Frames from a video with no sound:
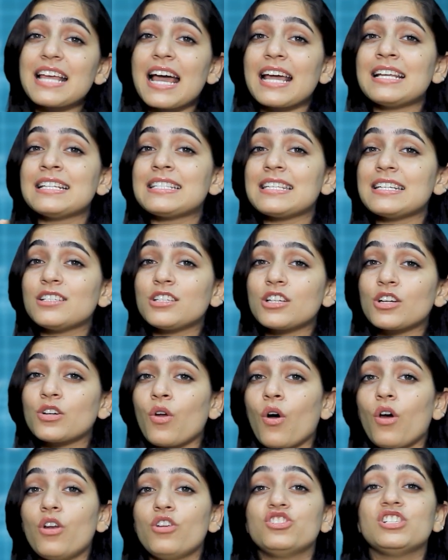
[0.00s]
Science and
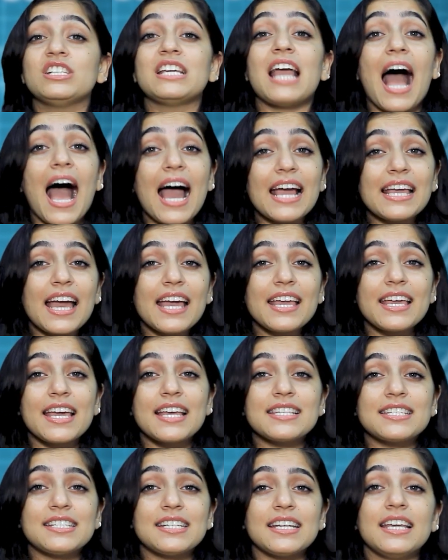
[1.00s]
Technology
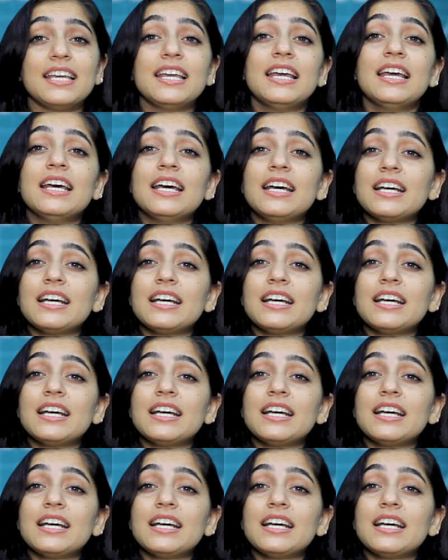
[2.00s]
IIST,